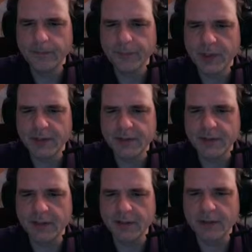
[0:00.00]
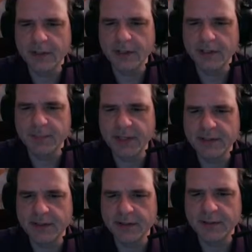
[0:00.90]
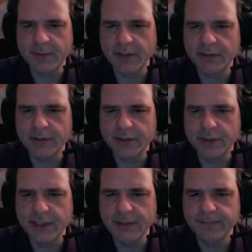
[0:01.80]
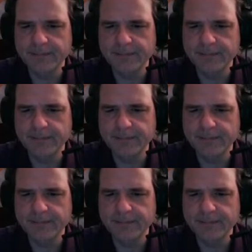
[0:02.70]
Because that looks like it's based on a smaller screen.